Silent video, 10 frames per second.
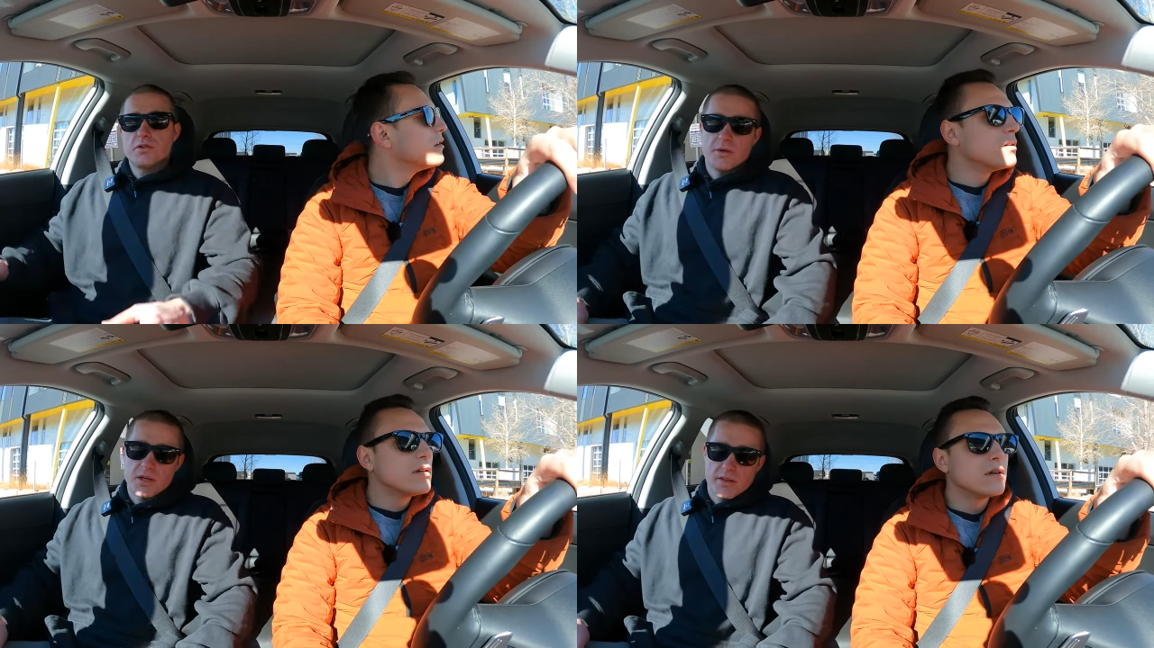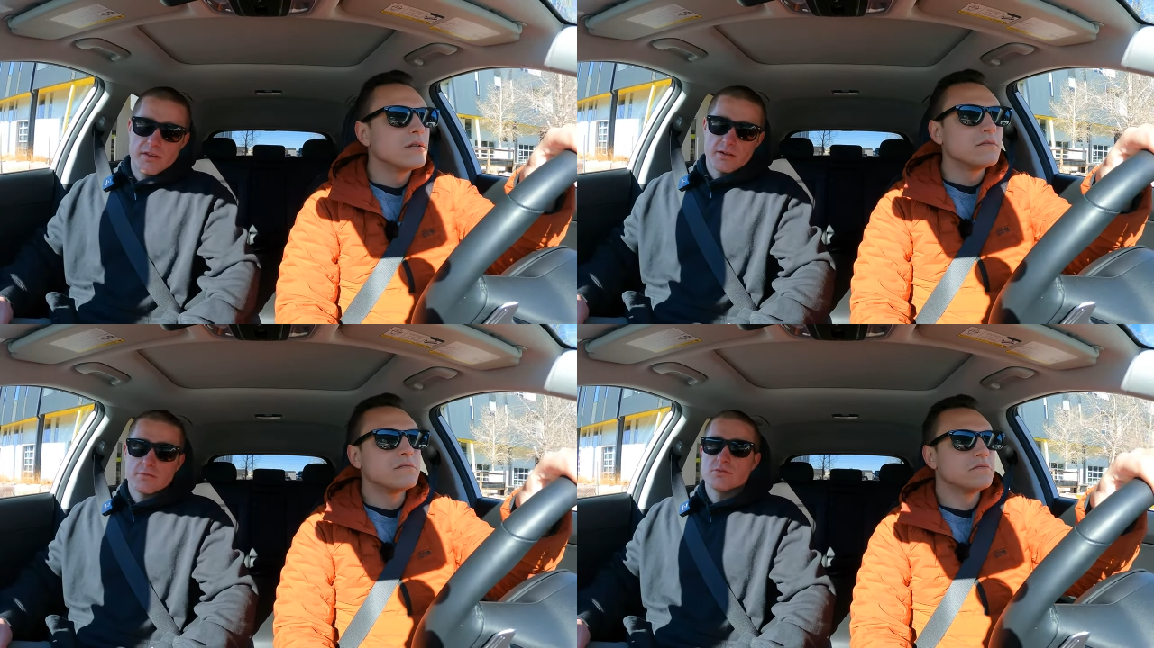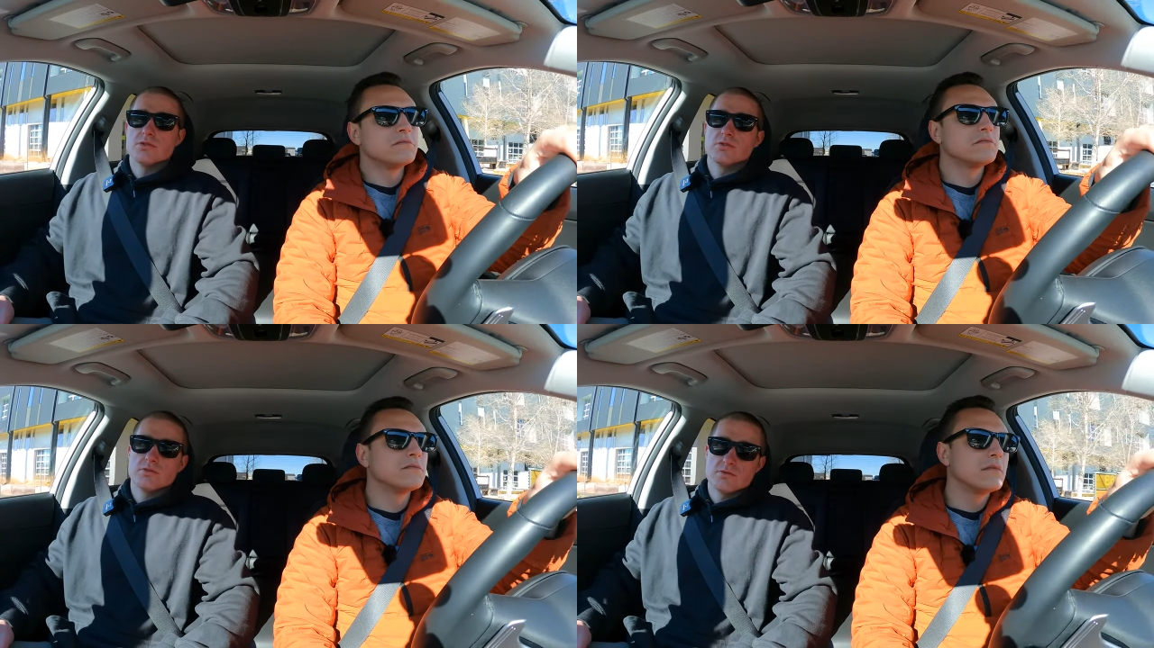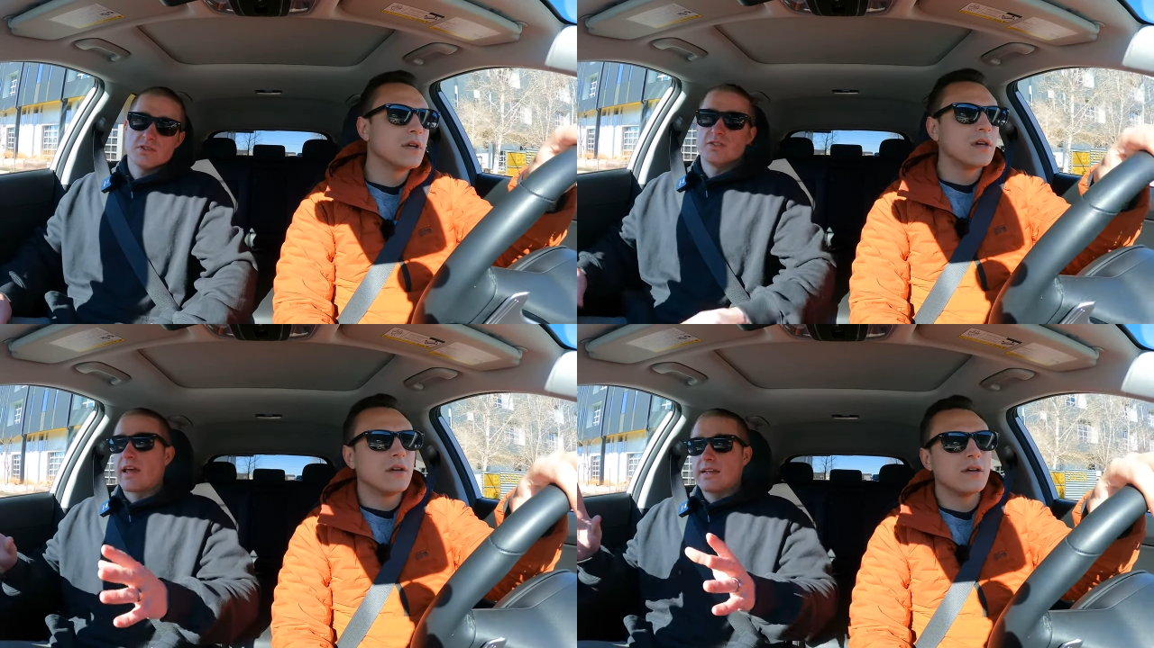Speaker 1: I mean, nothing
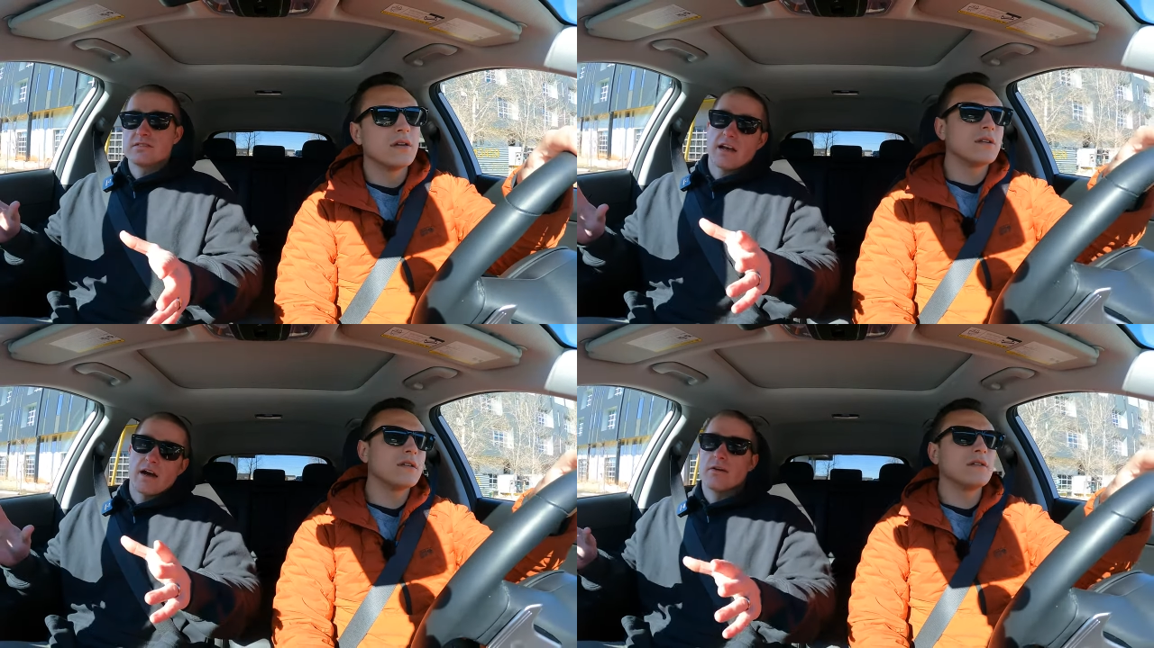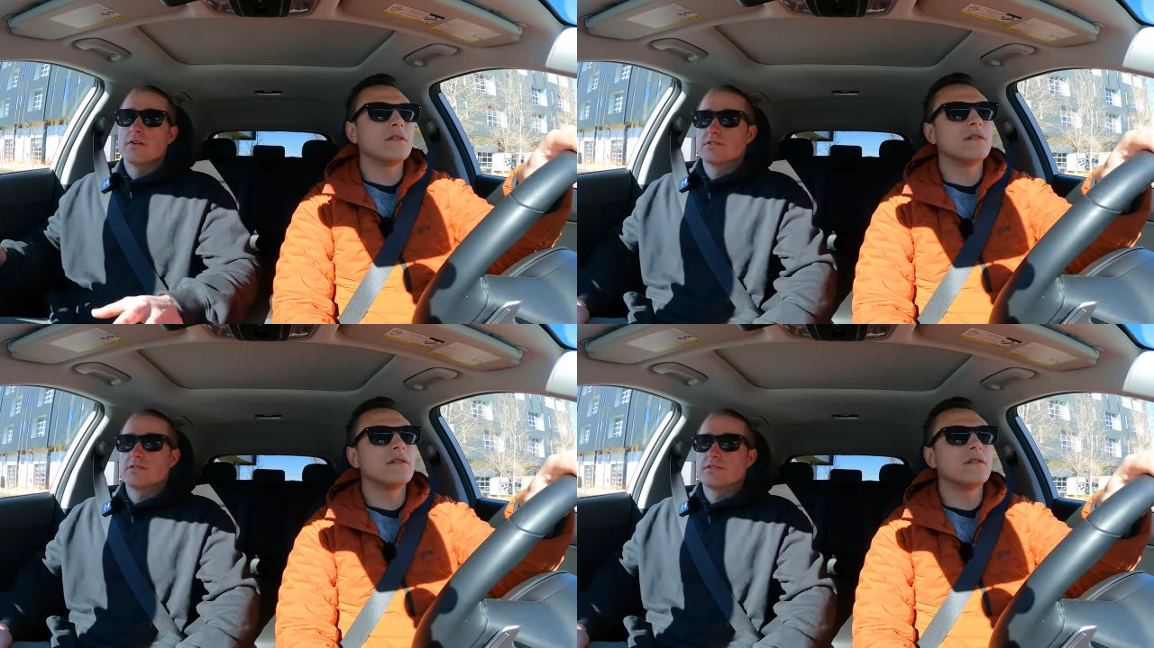stands out